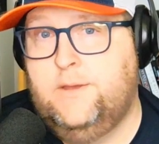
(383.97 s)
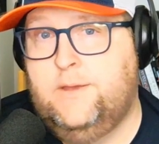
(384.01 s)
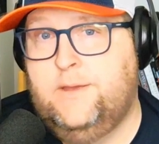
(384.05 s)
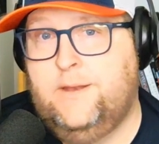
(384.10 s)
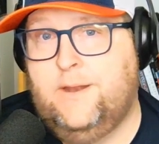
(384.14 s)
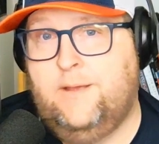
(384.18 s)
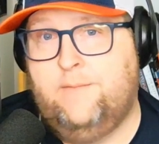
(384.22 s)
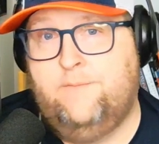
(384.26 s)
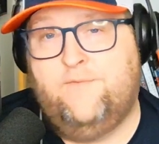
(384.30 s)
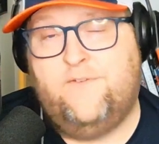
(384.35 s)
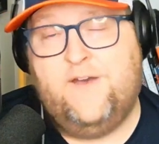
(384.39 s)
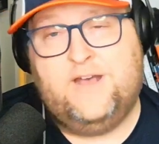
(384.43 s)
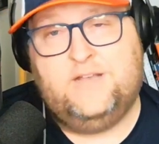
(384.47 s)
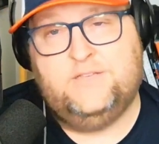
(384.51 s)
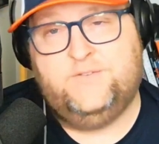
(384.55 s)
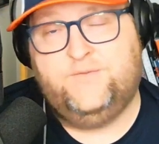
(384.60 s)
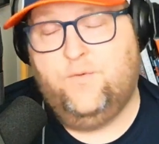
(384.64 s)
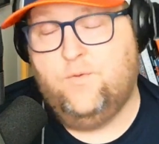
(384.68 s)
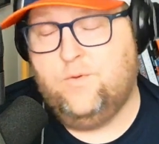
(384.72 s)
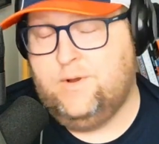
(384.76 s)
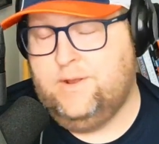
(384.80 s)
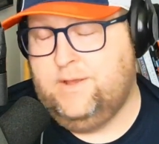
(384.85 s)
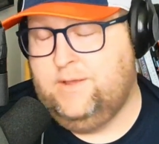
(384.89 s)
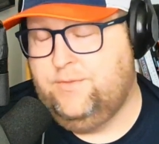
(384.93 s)
And I'm
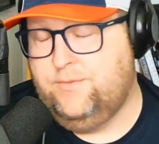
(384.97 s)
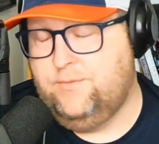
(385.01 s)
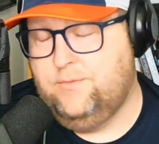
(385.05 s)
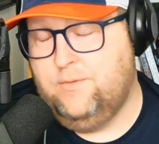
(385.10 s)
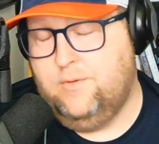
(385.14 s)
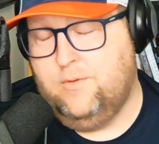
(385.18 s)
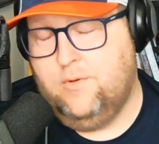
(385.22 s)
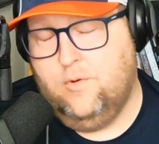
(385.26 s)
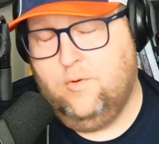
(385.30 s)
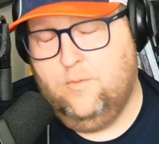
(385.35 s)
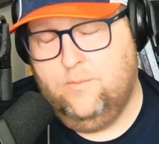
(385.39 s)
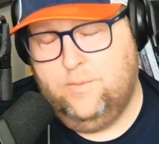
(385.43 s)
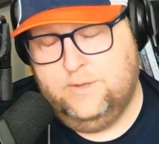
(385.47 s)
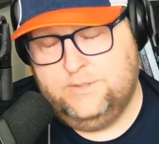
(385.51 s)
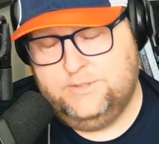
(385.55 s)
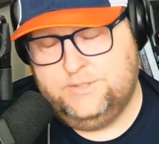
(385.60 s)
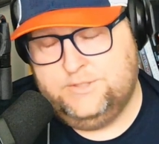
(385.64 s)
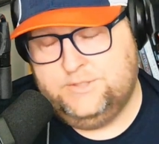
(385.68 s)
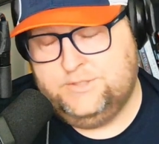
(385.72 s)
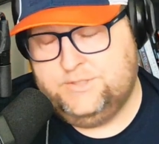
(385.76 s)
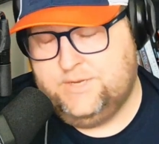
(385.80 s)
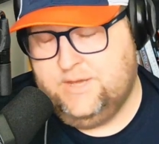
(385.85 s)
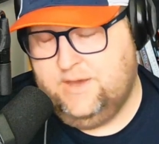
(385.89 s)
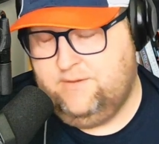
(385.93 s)
fast forwarding through a whole
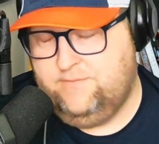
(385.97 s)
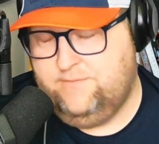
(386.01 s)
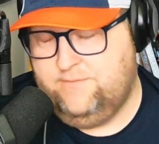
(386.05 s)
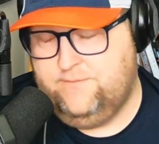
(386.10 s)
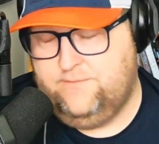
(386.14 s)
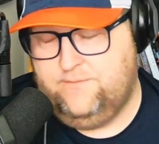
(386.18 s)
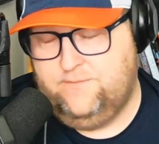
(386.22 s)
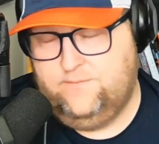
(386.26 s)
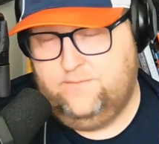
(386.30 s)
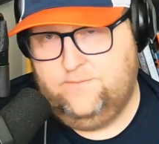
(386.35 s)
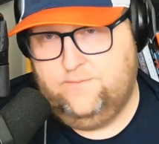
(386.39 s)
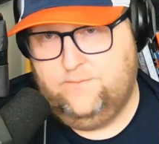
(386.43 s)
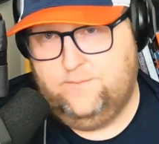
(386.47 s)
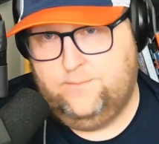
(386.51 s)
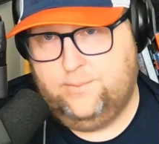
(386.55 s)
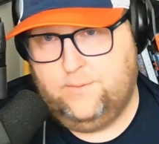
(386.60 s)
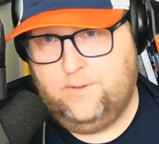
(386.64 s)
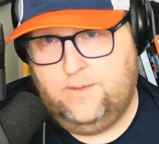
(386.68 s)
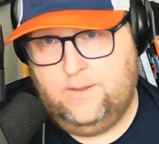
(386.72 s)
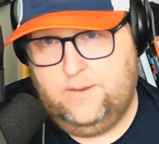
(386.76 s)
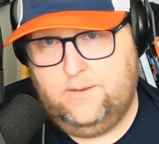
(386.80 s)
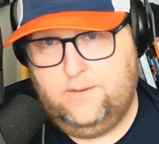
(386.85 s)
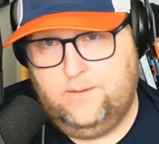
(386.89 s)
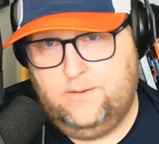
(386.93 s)
bunch of stuff,
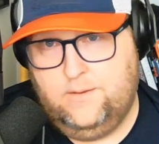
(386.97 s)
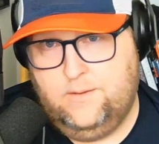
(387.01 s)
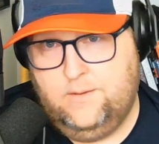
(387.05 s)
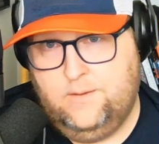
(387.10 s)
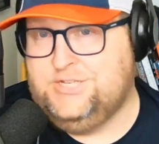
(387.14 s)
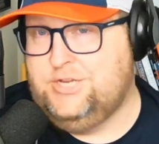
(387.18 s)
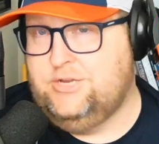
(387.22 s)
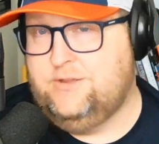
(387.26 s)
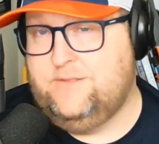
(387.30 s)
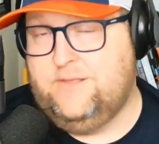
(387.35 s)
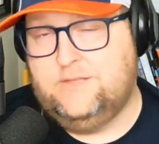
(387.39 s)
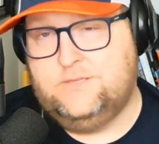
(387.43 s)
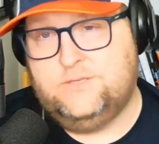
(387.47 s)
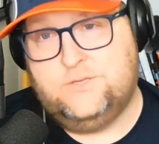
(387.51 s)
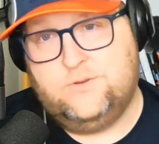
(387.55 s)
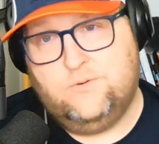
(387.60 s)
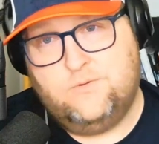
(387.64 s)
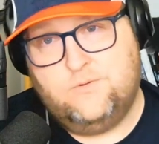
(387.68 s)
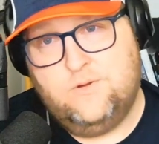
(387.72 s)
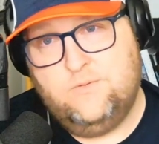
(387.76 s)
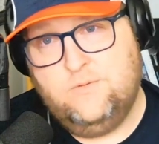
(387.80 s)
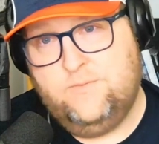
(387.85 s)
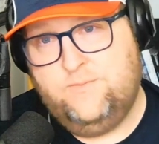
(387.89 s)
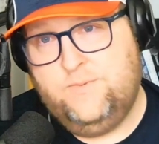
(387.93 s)
but I share that
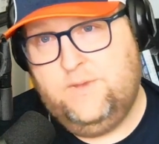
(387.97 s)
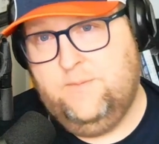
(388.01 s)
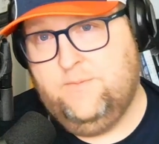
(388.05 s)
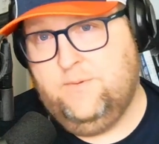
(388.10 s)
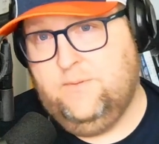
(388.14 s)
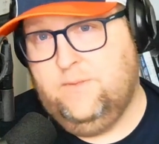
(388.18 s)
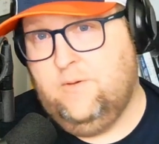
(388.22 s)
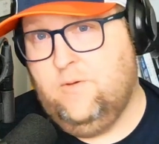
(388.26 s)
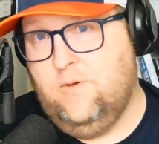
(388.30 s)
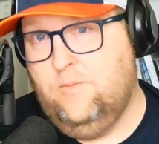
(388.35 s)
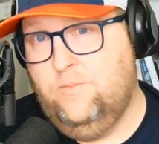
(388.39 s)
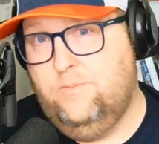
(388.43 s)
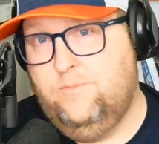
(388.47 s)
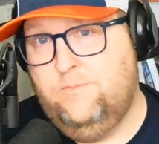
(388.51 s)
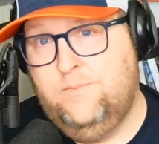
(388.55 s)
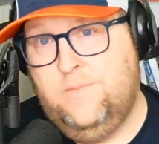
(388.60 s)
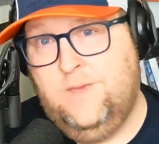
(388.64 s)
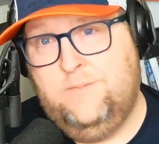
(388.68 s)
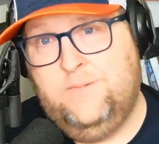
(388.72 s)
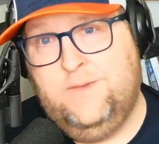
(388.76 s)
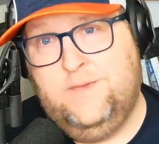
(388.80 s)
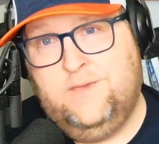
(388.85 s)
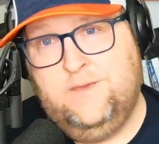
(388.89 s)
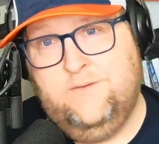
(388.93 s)
story with people to hope
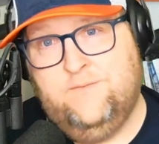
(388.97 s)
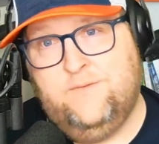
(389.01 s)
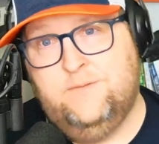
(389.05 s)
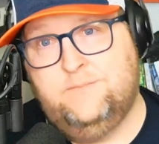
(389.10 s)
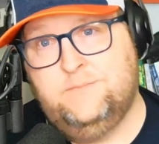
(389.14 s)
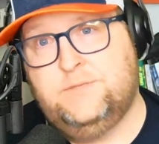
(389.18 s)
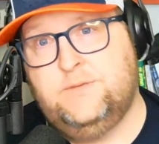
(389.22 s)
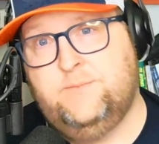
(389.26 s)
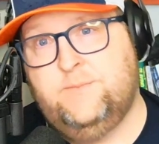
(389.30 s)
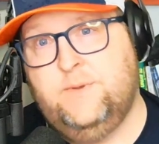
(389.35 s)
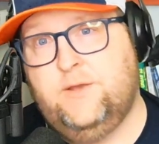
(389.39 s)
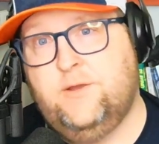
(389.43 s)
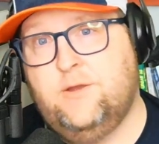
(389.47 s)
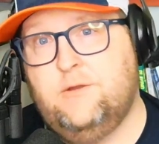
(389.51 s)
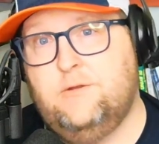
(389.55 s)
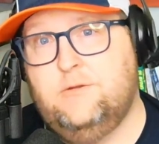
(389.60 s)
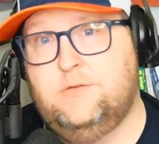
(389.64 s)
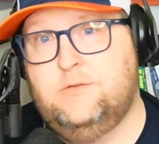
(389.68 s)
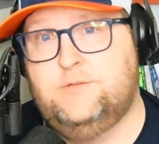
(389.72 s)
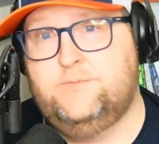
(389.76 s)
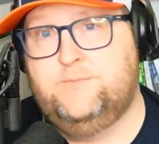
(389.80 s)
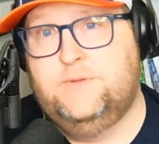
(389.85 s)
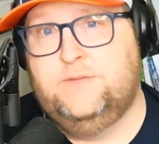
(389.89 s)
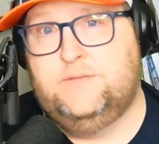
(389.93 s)
maybe give them some
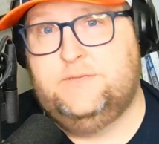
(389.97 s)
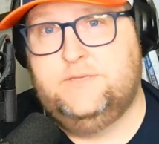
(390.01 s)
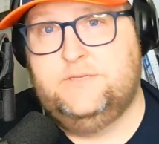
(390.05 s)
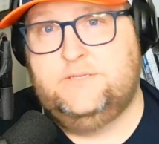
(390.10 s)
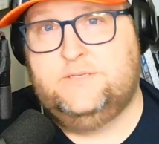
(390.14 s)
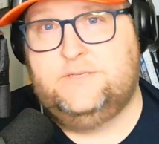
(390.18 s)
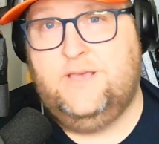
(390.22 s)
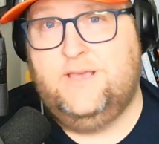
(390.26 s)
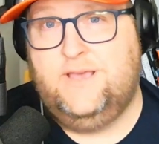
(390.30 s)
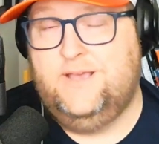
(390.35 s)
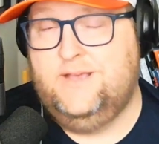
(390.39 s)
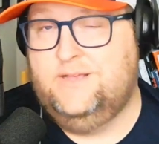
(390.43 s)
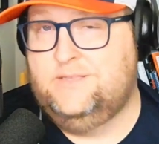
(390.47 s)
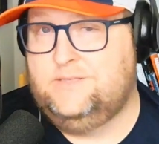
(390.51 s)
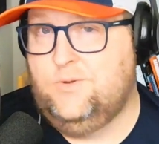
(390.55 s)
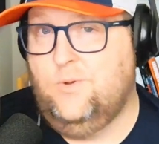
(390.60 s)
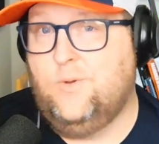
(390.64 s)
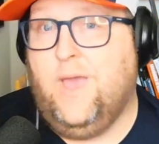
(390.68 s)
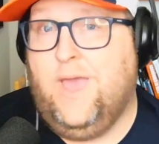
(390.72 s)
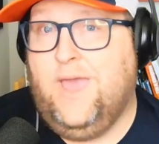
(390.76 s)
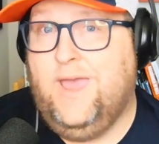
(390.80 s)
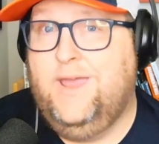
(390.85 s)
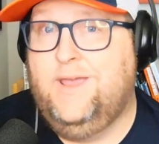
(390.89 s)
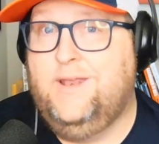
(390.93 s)
encouragement to say, it's
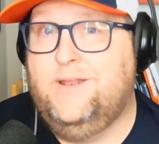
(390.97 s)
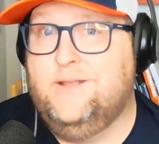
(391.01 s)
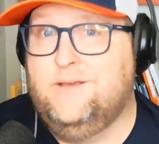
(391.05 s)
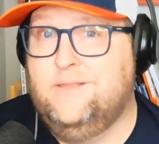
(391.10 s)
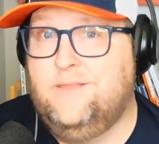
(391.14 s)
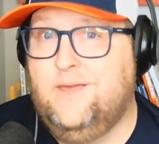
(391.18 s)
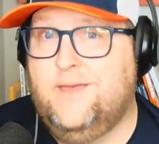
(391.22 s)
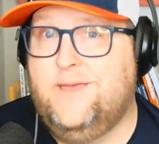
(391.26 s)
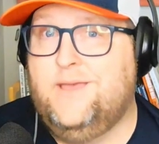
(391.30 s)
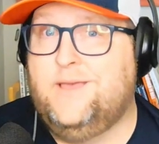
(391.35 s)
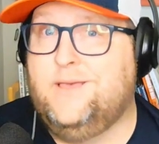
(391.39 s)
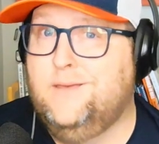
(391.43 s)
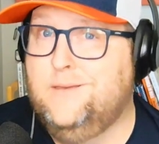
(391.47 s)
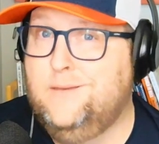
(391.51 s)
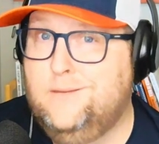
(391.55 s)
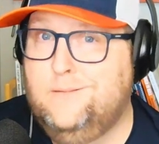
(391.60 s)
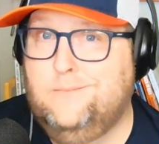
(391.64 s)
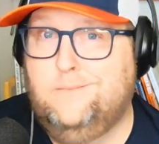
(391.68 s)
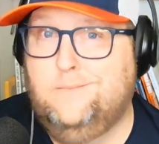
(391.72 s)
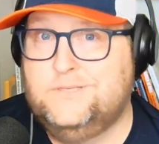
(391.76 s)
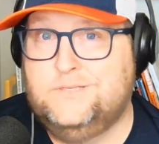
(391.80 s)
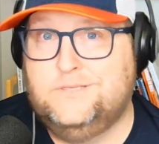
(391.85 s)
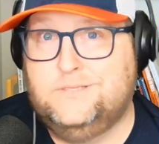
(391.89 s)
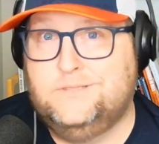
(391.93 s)
okay to like
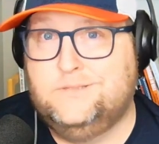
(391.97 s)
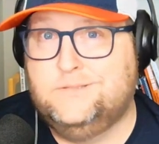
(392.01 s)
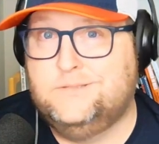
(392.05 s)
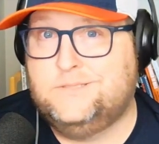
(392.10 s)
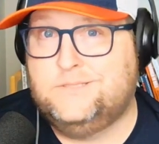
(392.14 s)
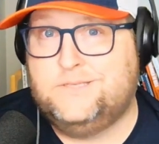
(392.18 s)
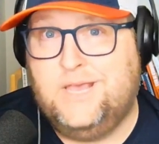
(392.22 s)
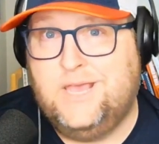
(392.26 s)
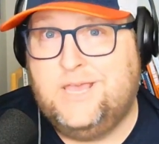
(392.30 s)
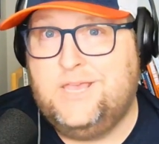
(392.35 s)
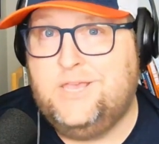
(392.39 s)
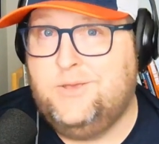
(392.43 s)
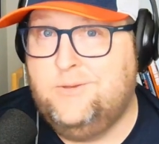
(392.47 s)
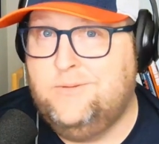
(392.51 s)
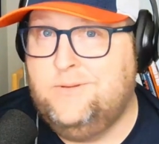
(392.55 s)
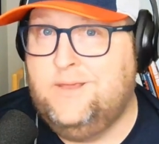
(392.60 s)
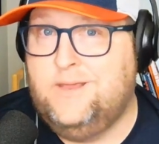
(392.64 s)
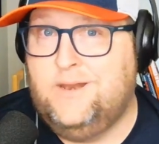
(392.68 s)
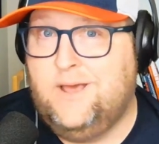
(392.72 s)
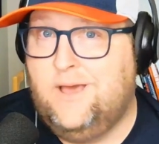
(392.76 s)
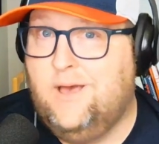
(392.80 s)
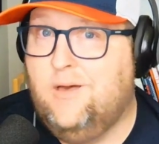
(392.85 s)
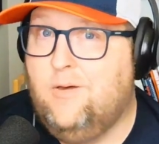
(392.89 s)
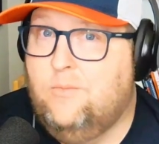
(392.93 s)
say you
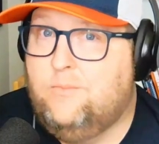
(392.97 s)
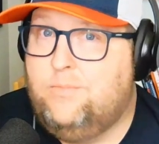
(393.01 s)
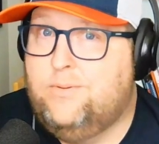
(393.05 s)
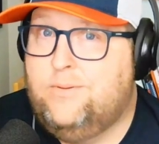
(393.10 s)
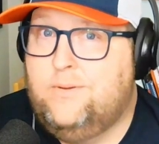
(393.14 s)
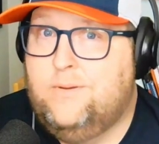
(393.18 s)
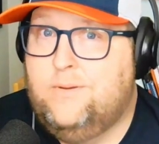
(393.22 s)
need help.